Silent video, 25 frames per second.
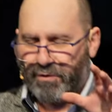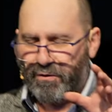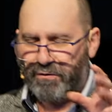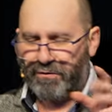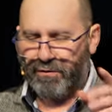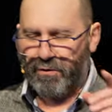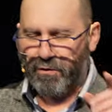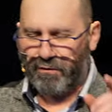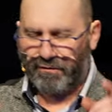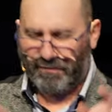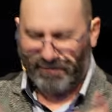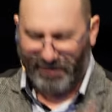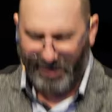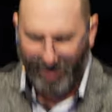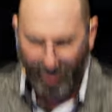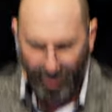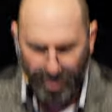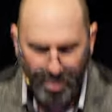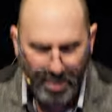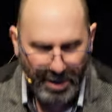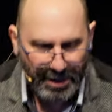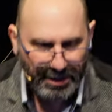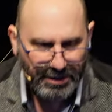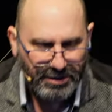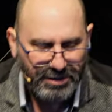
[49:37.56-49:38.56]
for
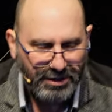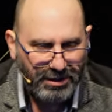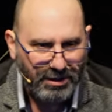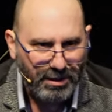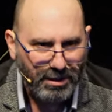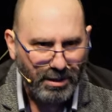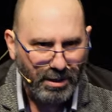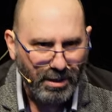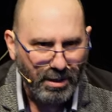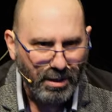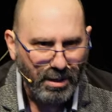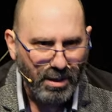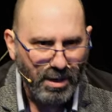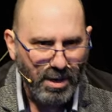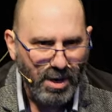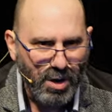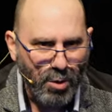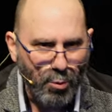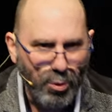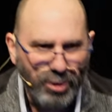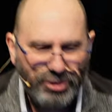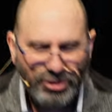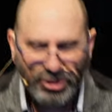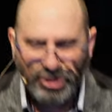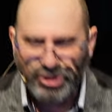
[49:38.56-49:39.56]
fulfillment,
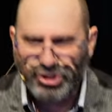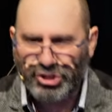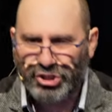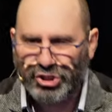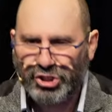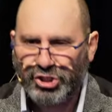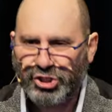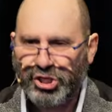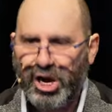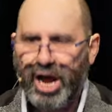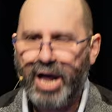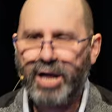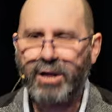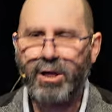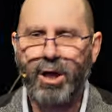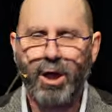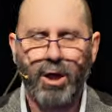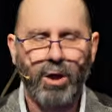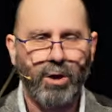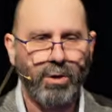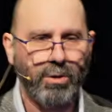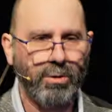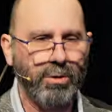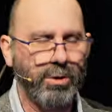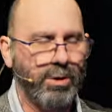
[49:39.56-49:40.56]
which is
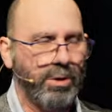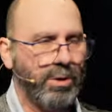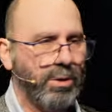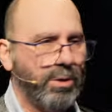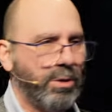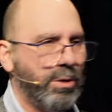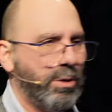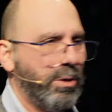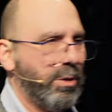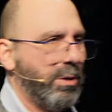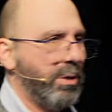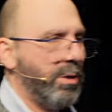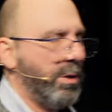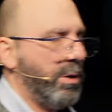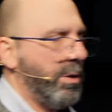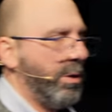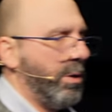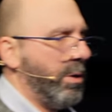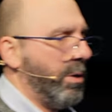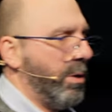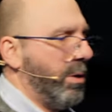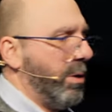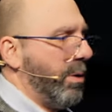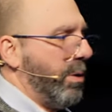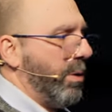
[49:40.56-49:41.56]
shallow,
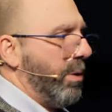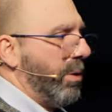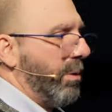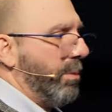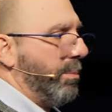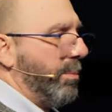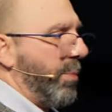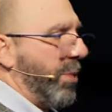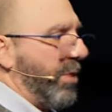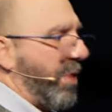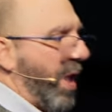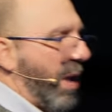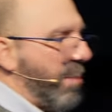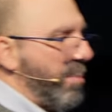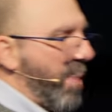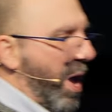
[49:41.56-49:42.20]
but they